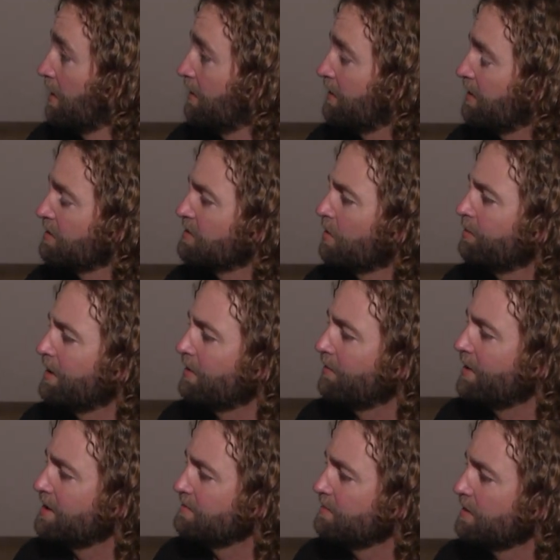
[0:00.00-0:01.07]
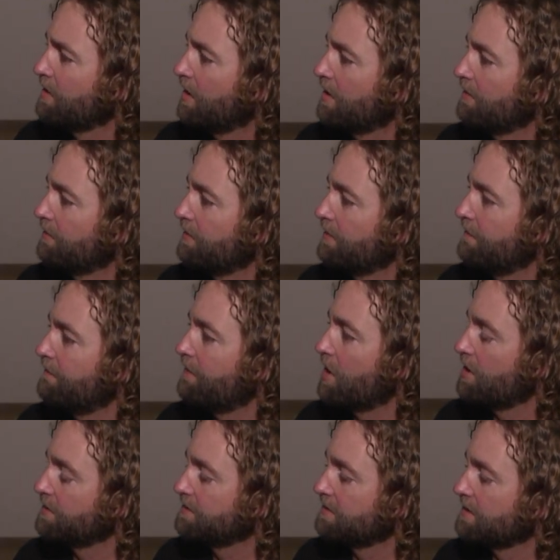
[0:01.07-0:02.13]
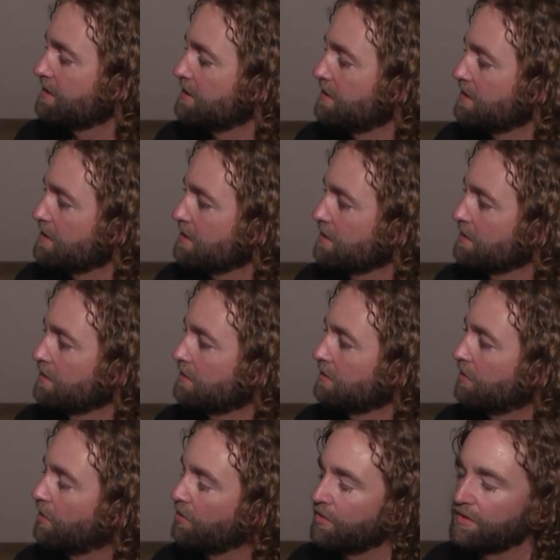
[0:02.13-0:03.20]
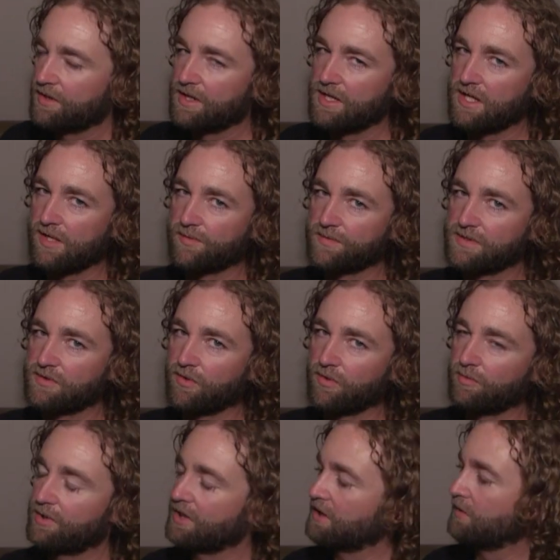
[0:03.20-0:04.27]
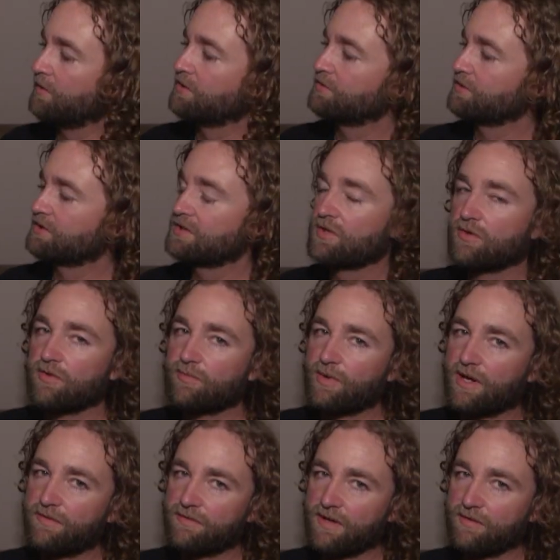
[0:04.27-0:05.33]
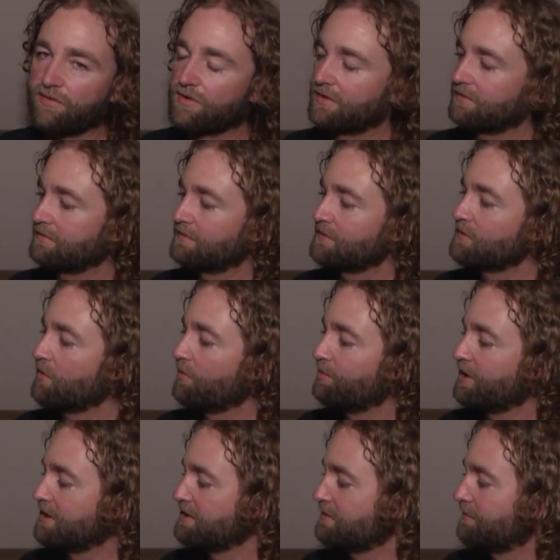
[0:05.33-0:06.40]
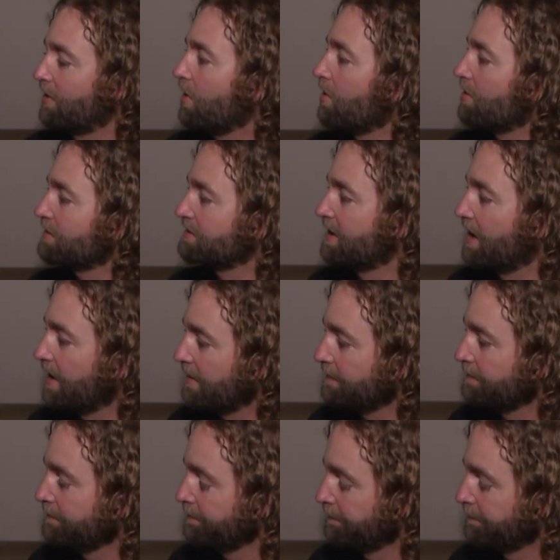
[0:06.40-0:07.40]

The sole plate reminds me a lot of the Varsity or the Nim sole plate, which were two of my favorite sole plates of all time.